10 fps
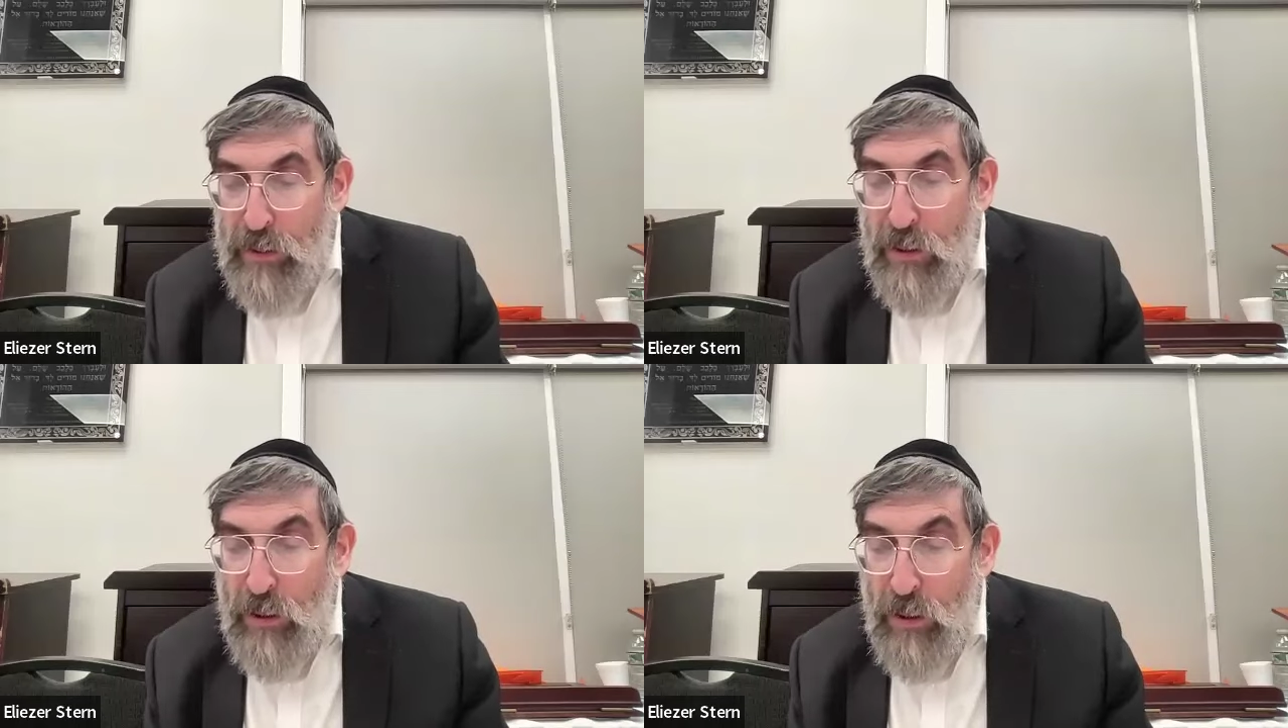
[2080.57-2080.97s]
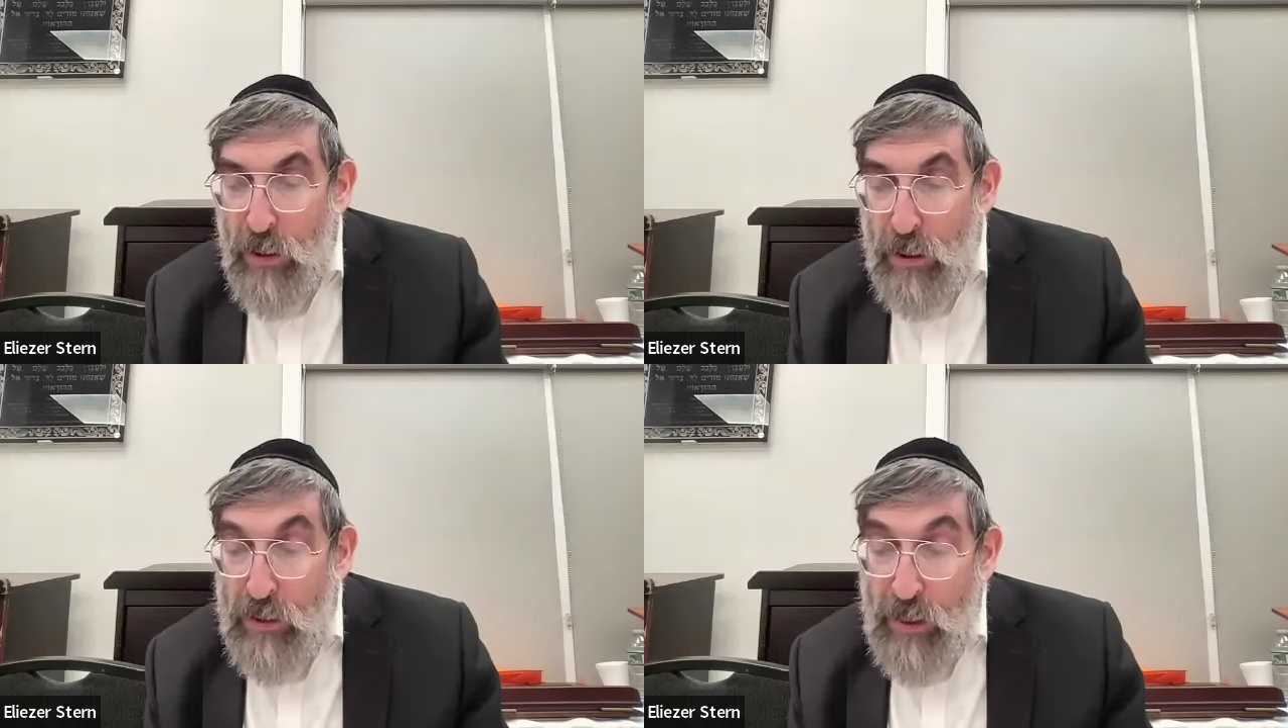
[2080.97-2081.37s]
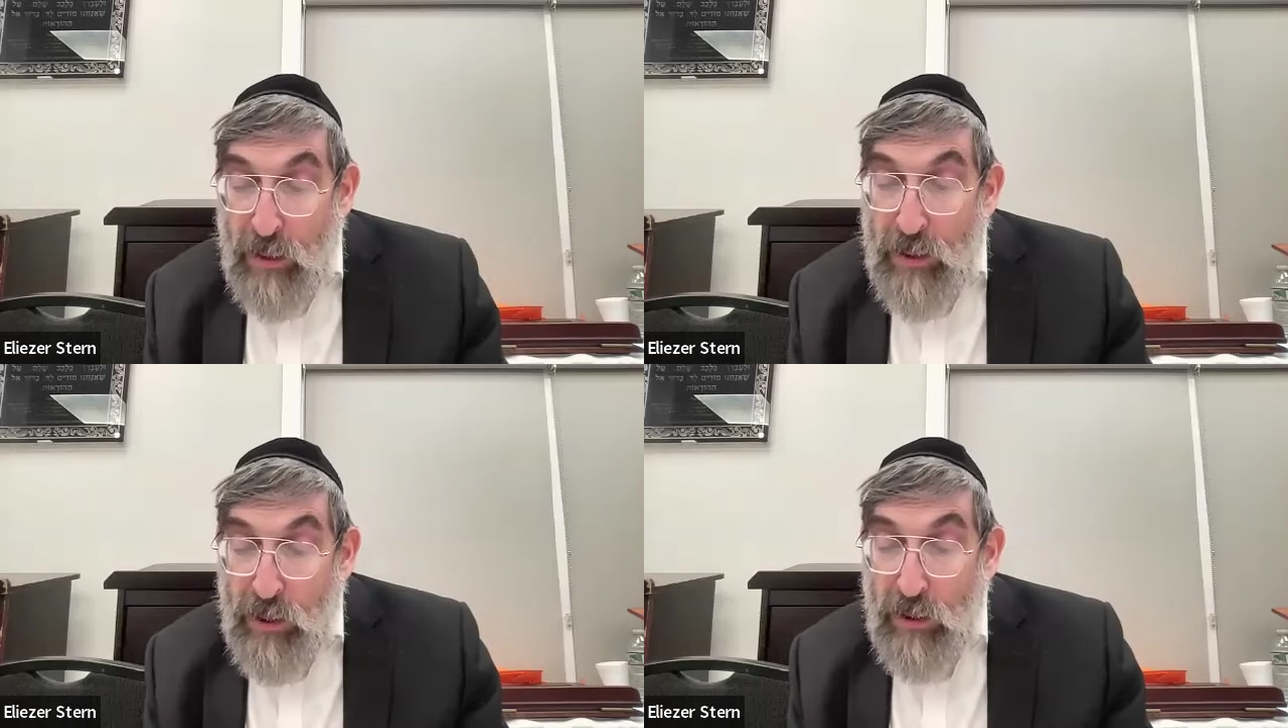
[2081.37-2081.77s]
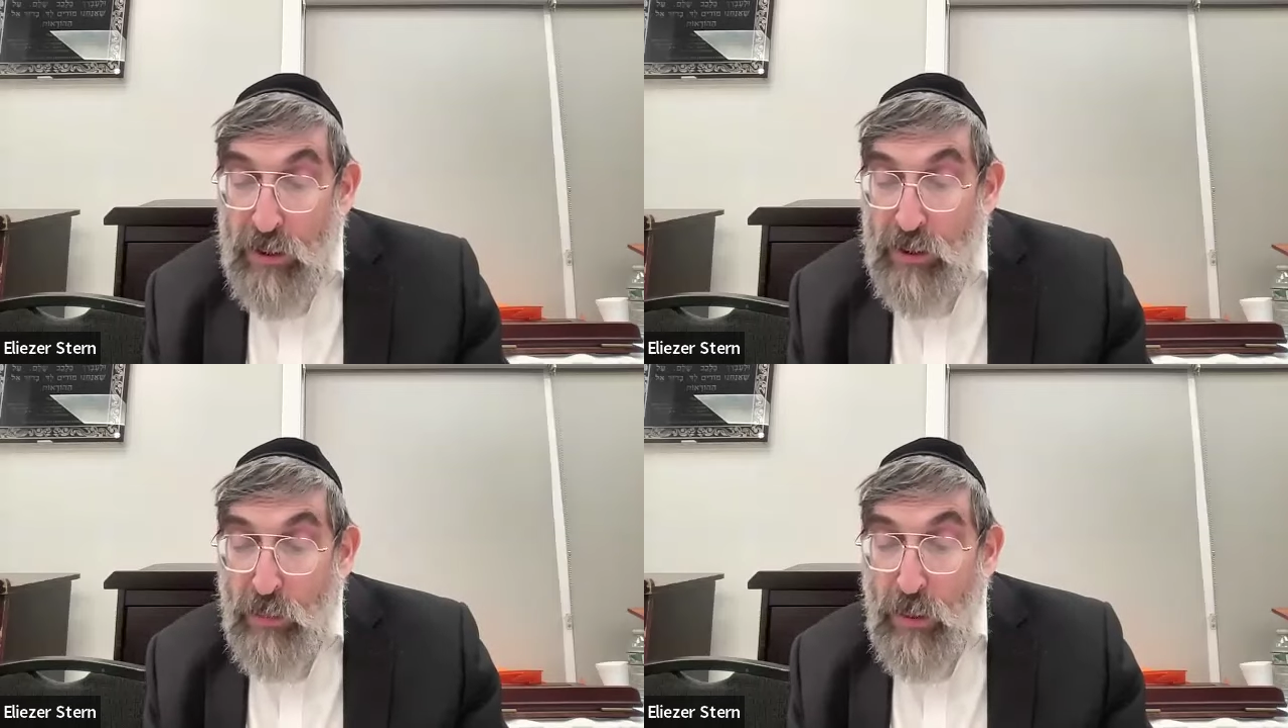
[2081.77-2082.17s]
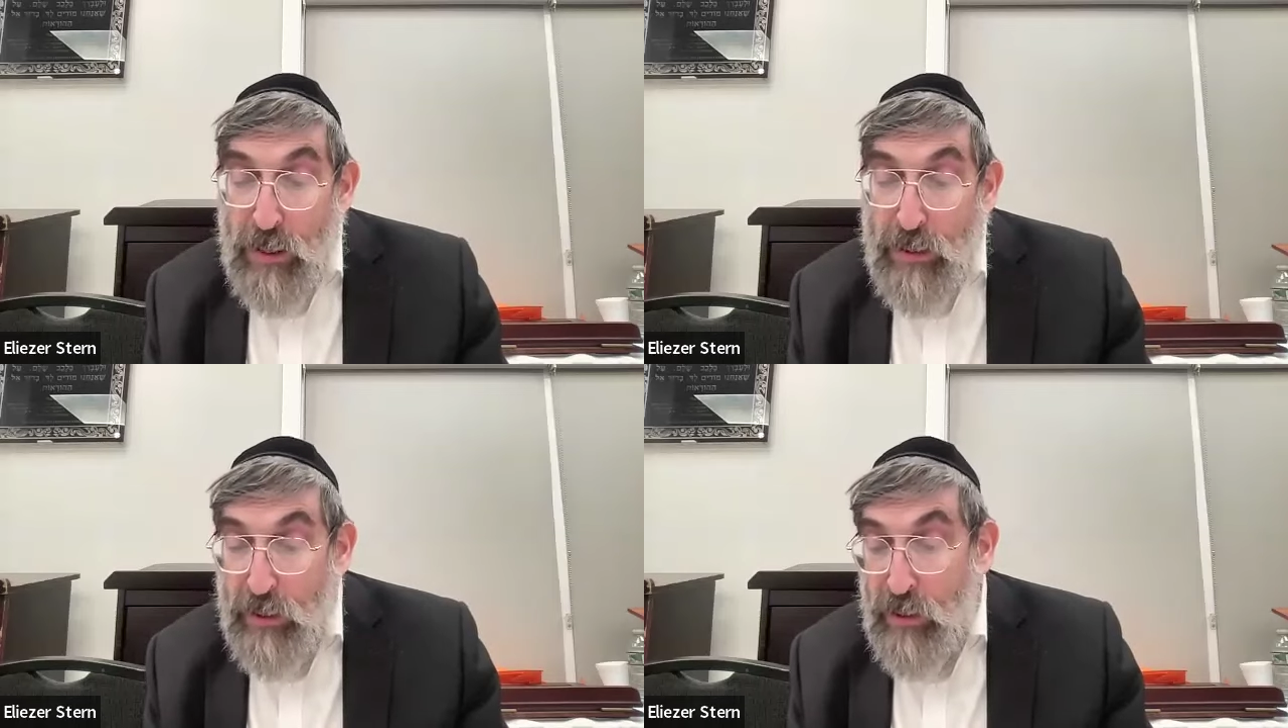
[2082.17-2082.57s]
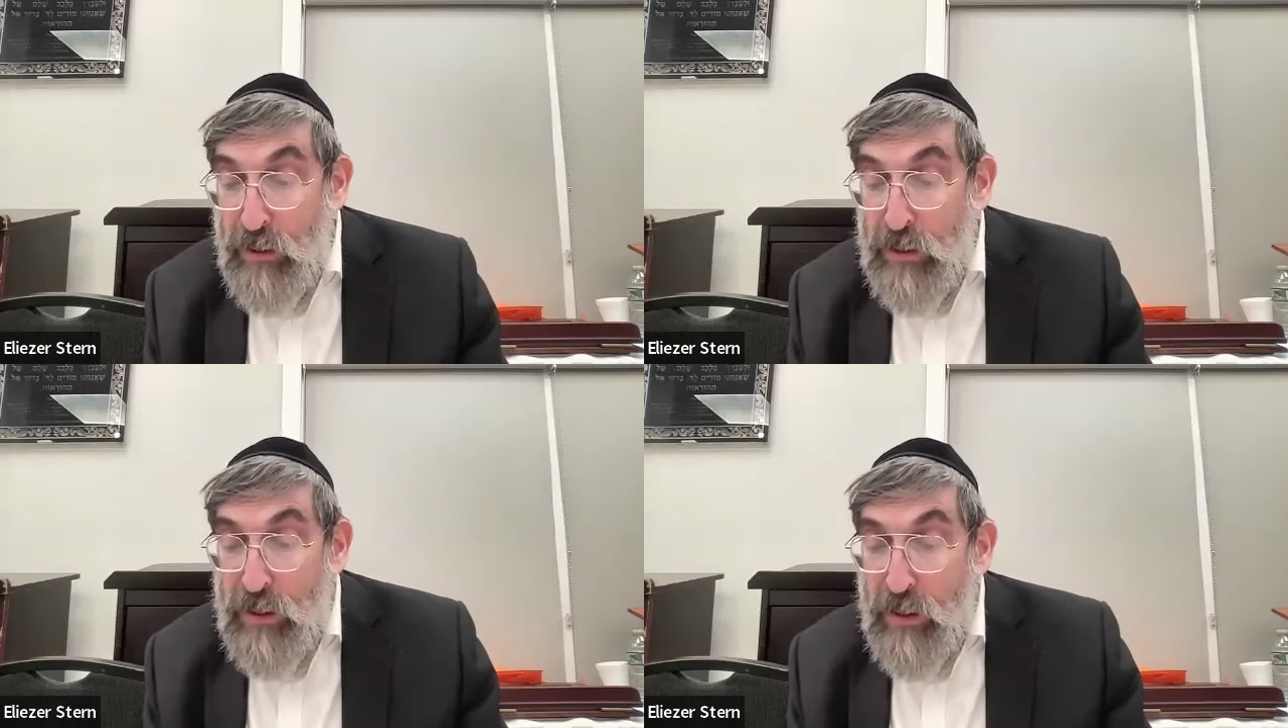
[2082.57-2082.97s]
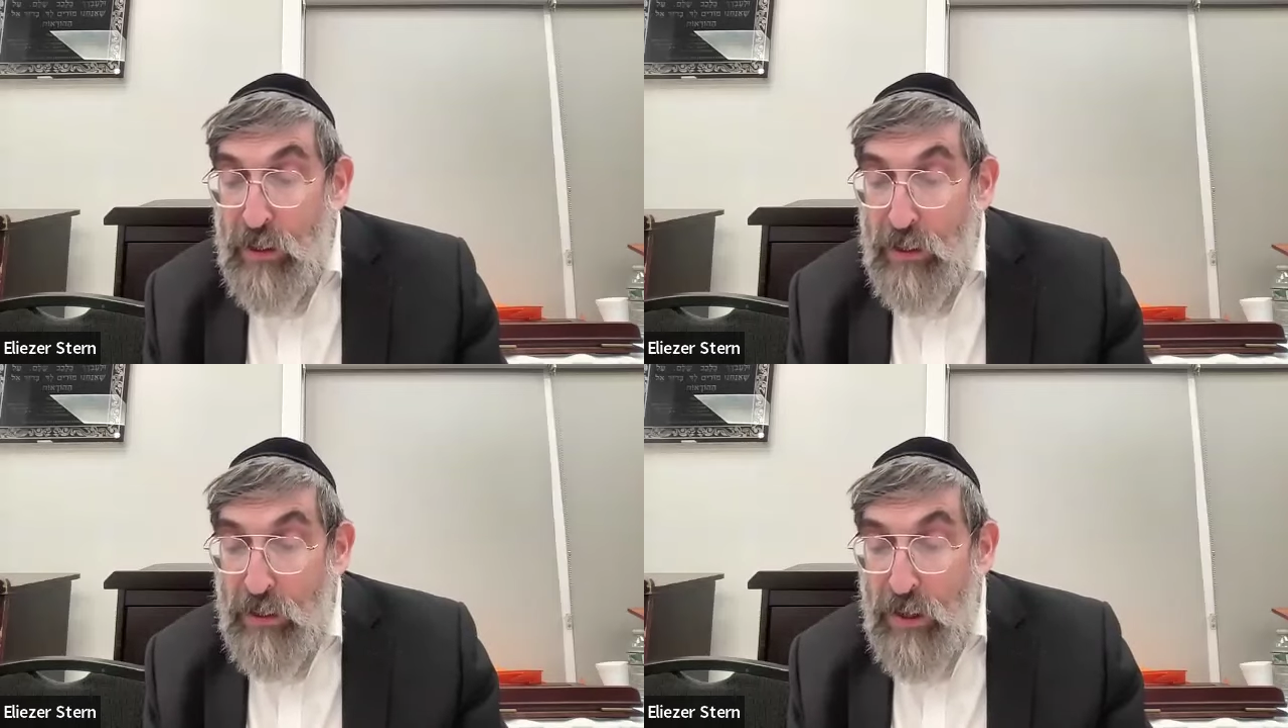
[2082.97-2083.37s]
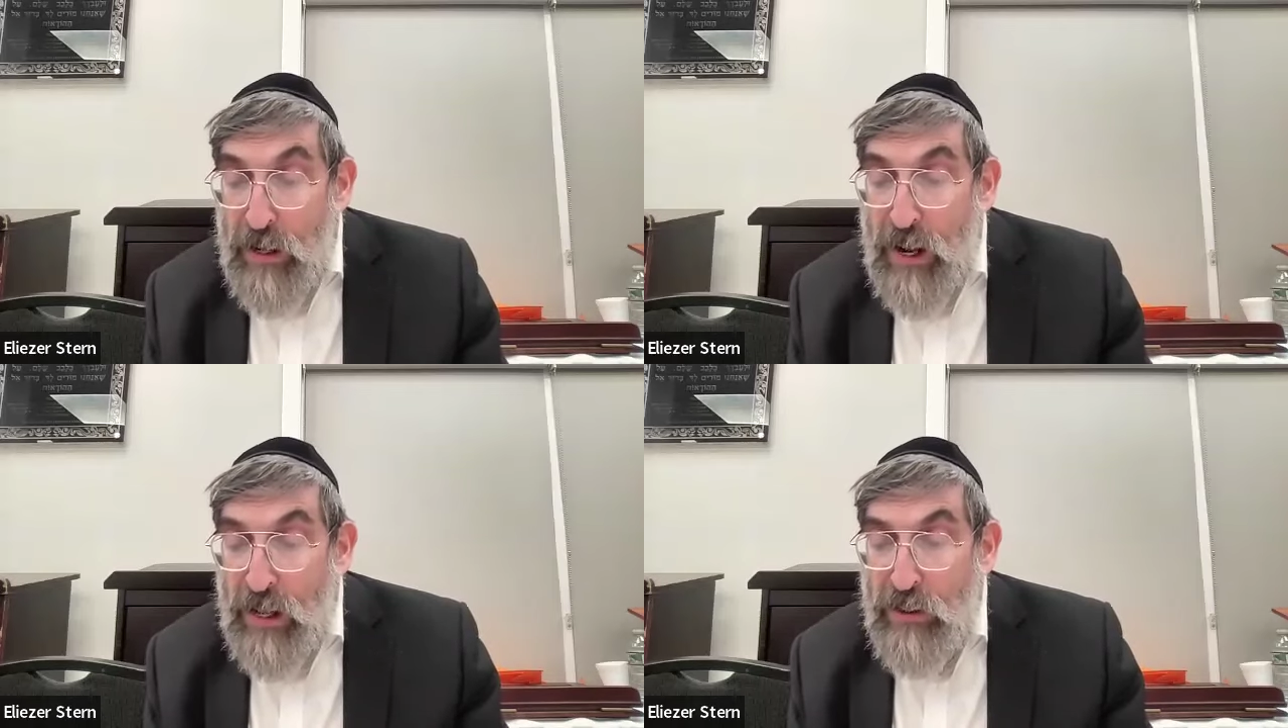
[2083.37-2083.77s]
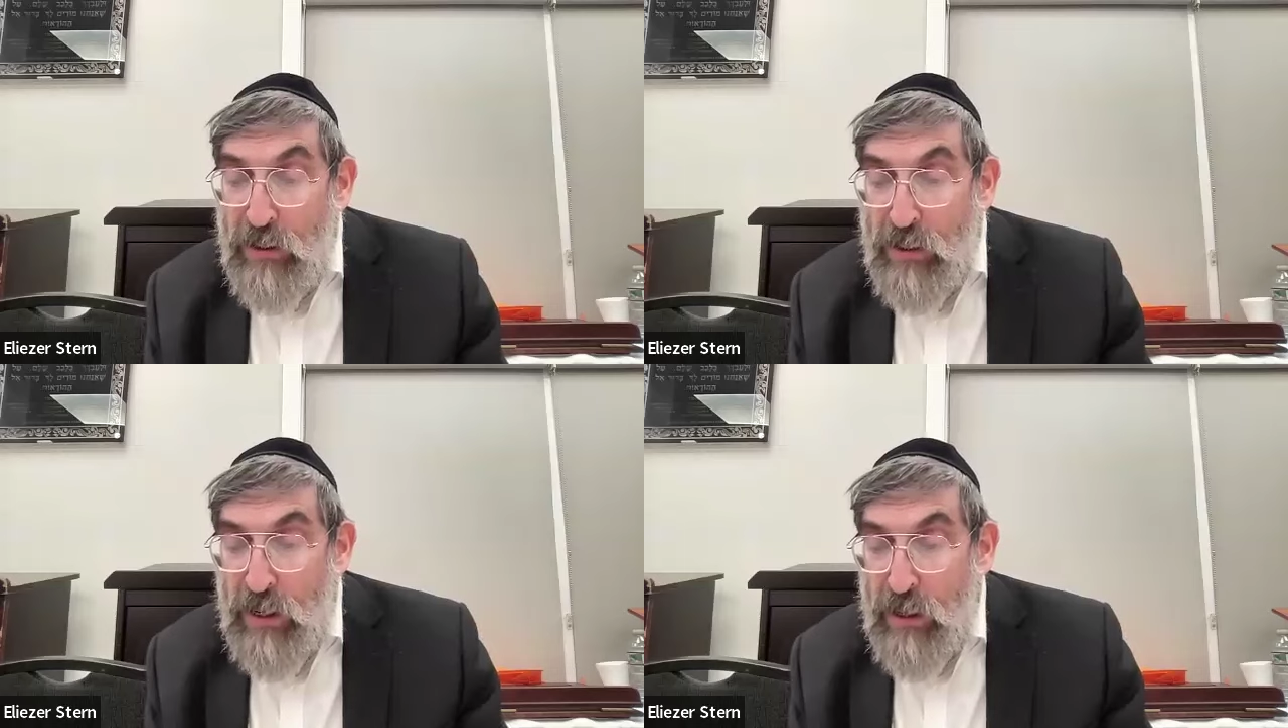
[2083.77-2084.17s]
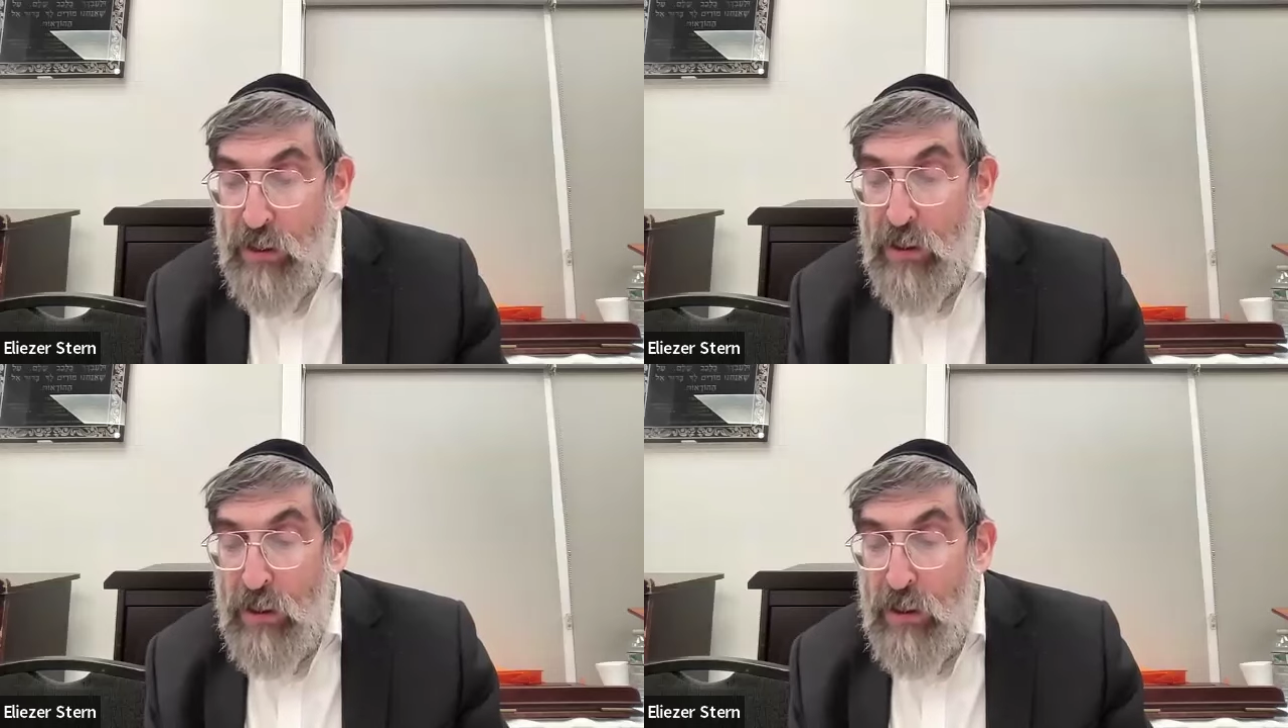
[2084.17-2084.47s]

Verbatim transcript: So he, now he told this to what? He told this to the, the head honchos there.